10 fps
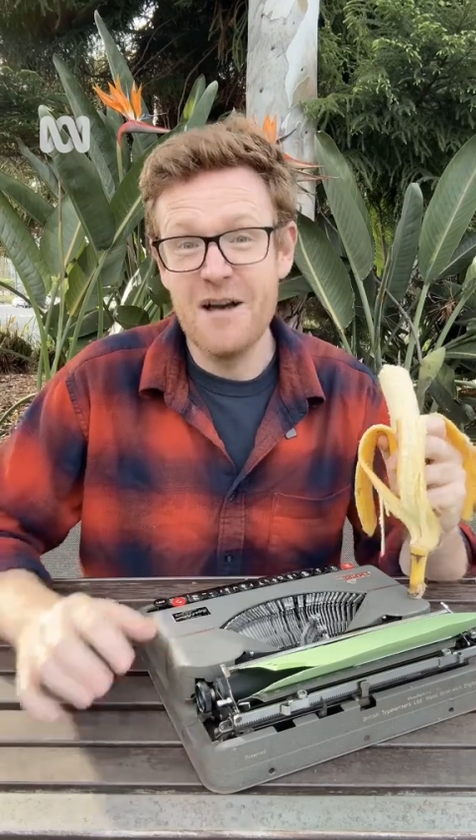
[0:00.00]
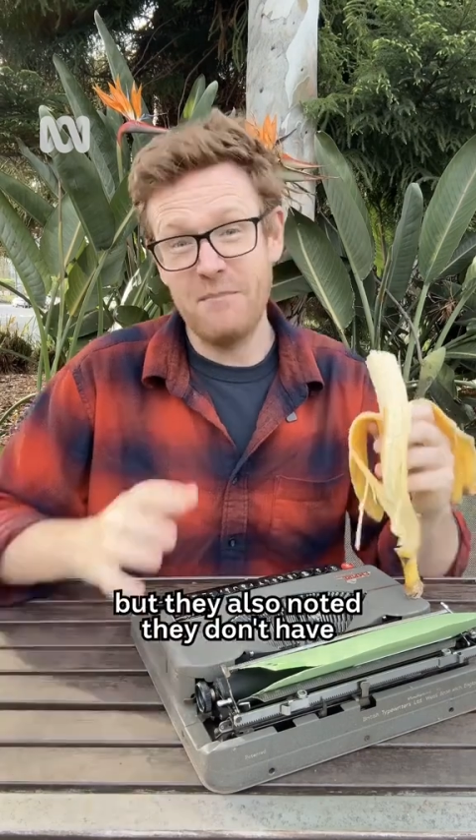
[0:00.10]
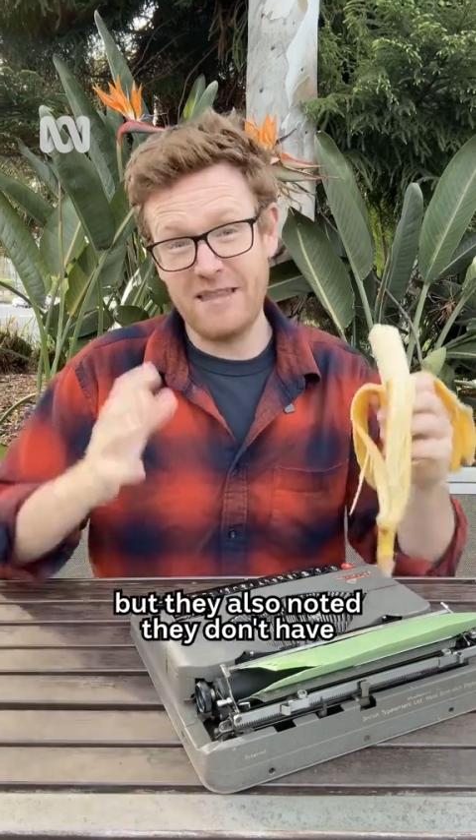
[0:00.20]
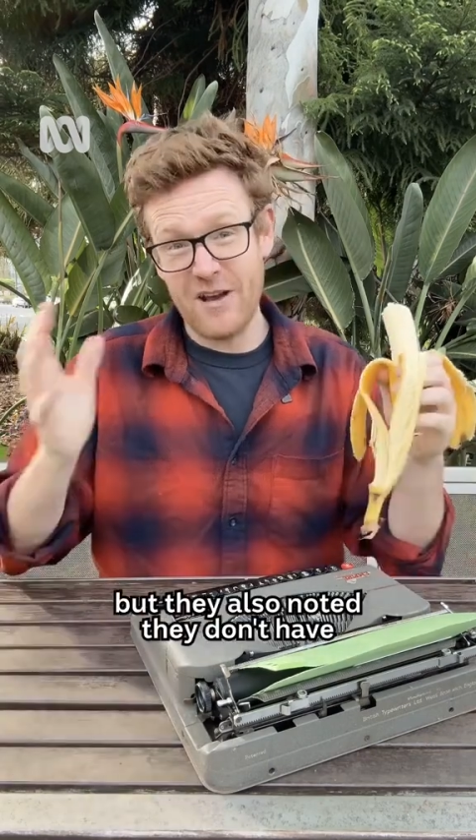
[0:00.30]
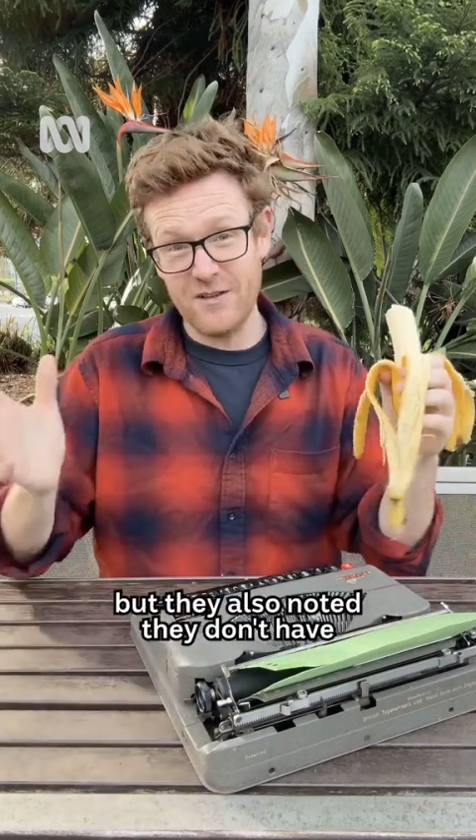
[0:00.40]

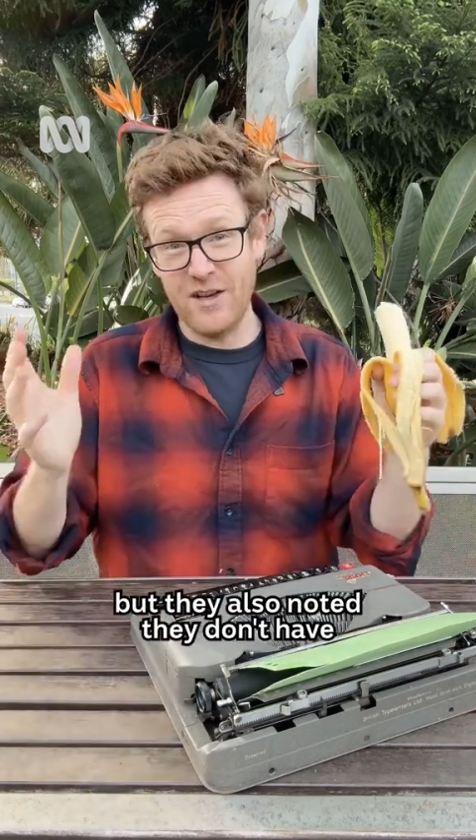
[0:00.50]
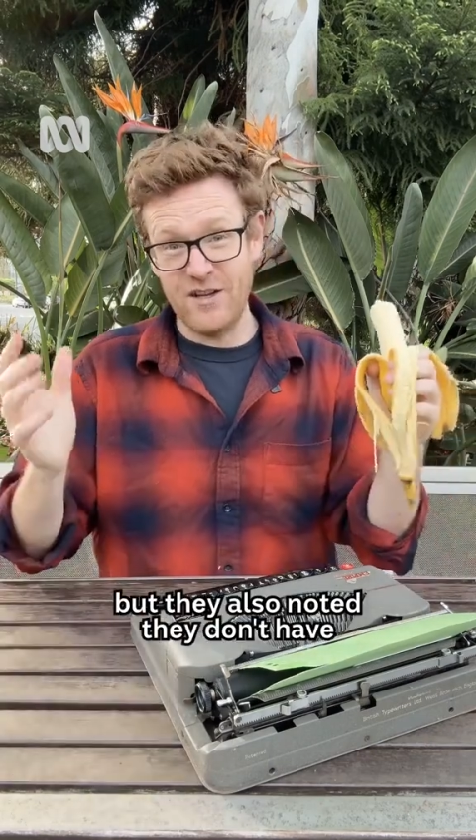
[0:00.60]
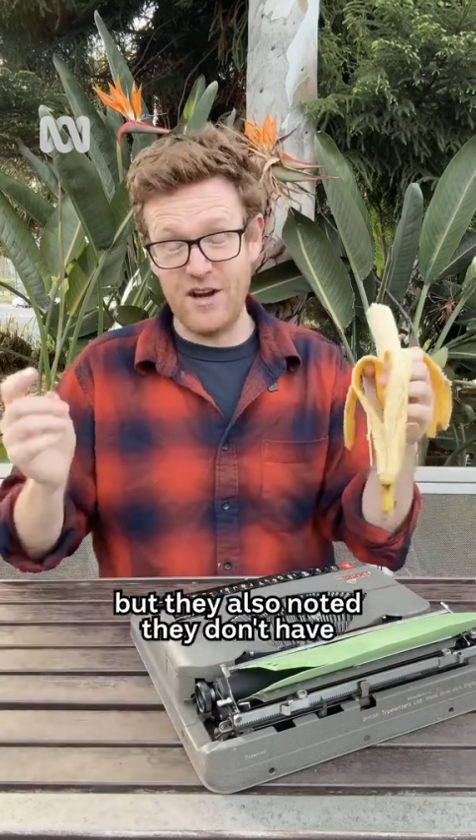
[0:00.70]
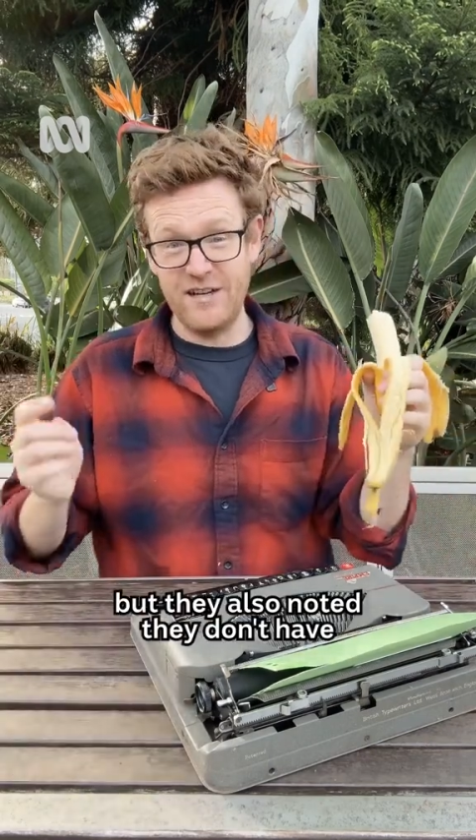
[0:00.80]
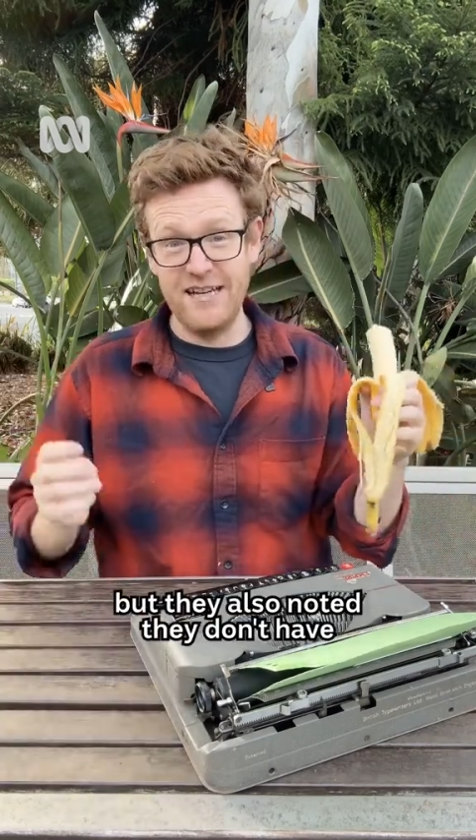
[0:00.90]
but they also
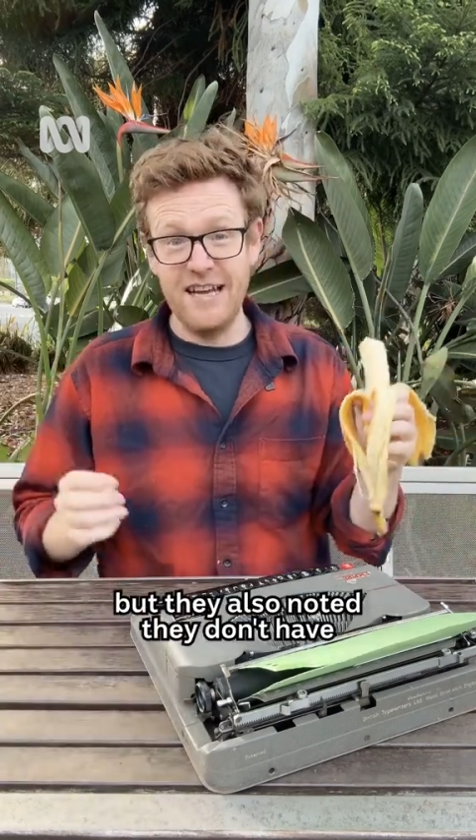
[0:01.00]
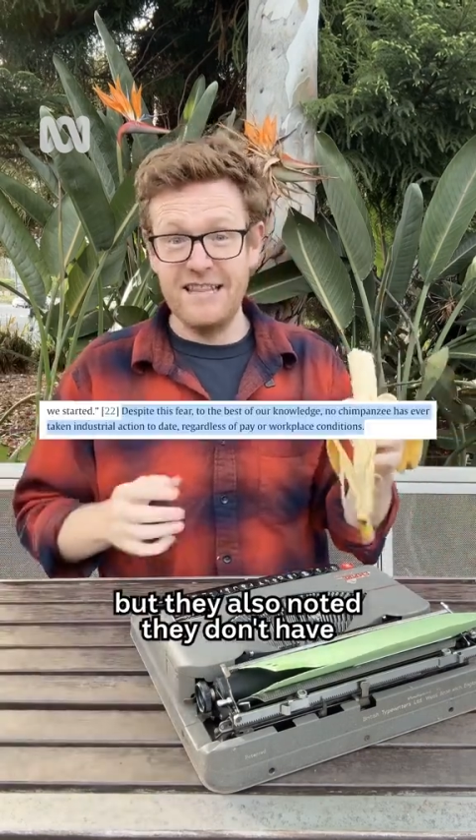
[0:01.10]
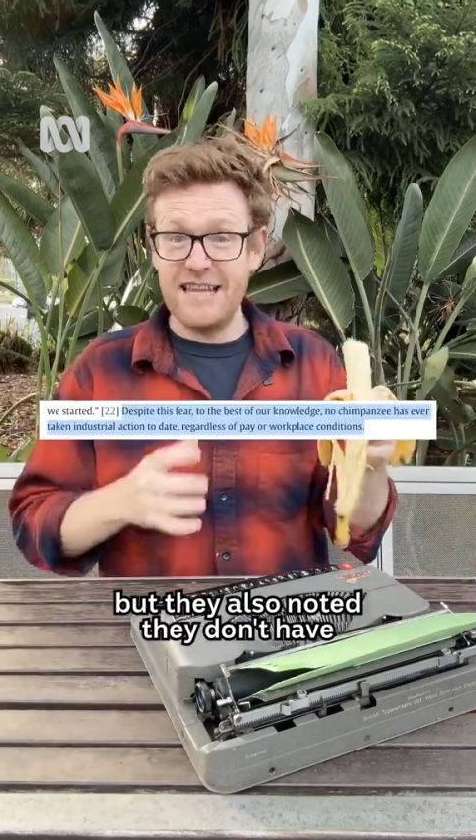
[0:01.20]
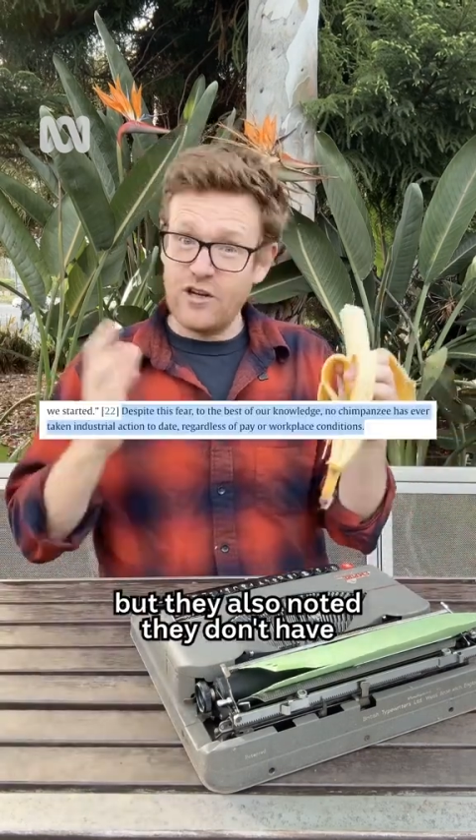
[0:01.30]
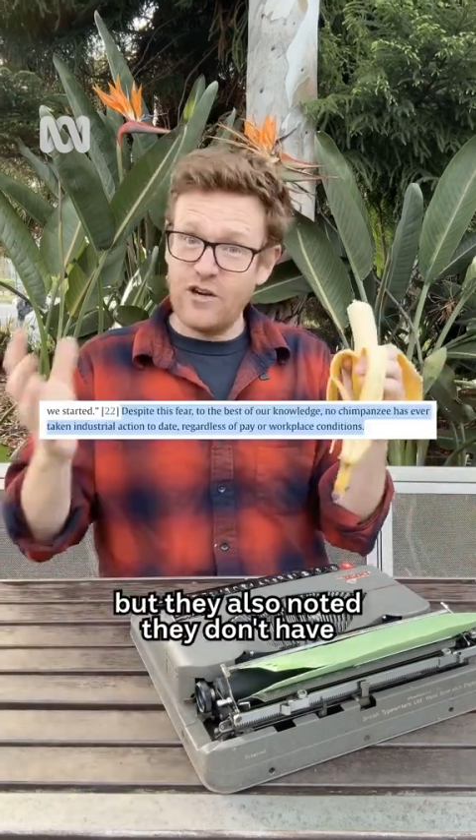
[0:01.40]
noted
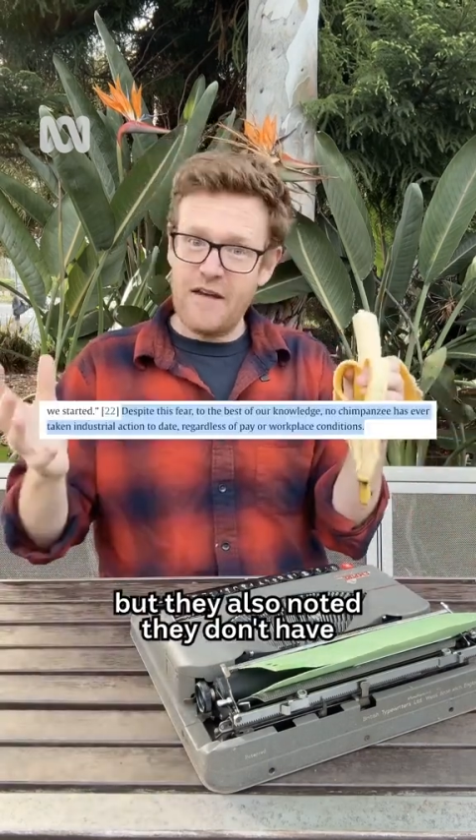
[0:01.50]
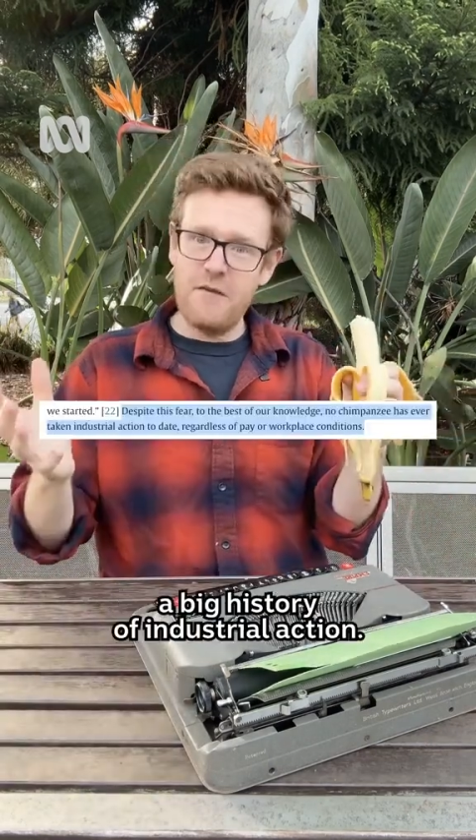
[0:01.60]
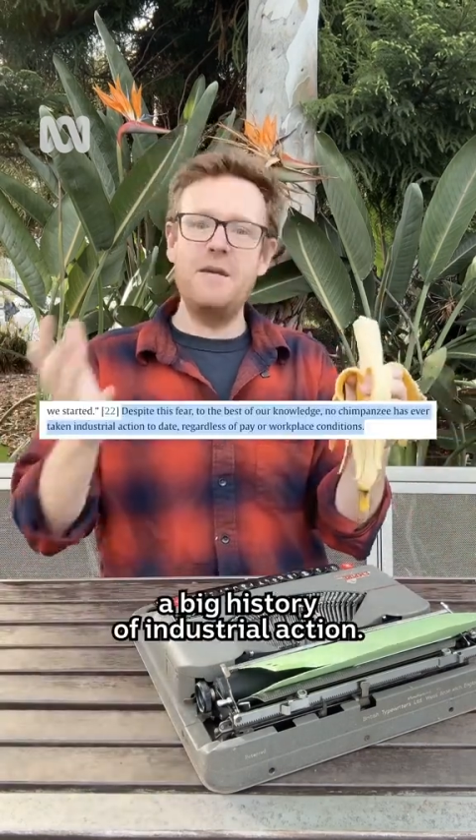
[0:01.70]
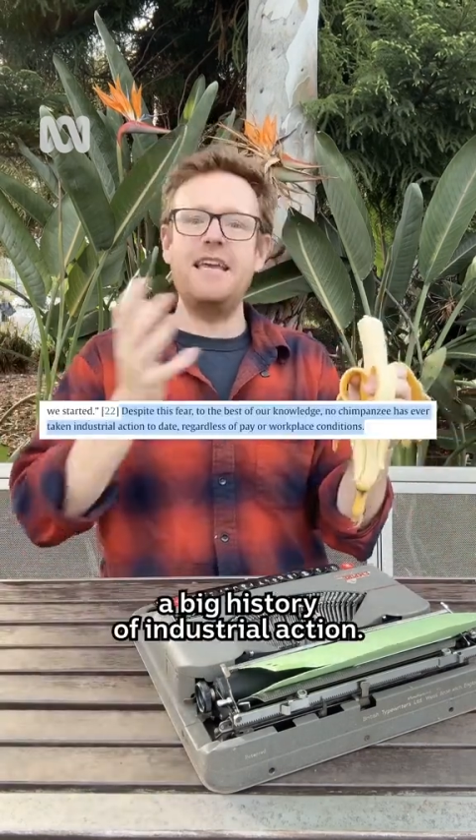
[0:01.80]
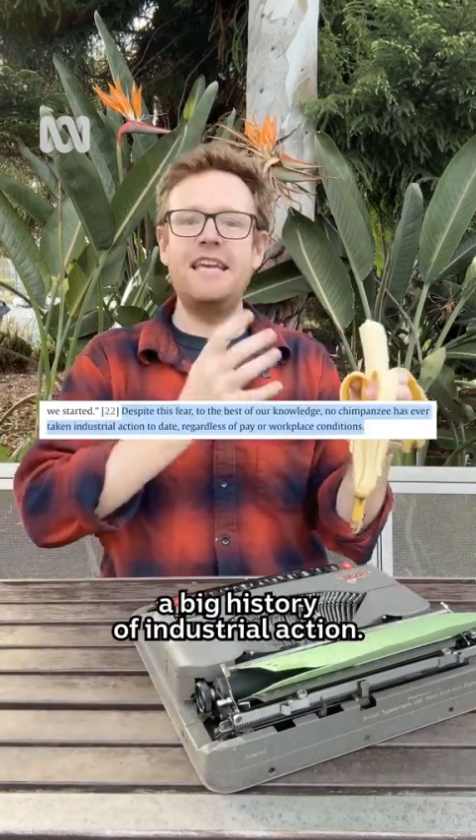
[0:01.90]
they don't have a big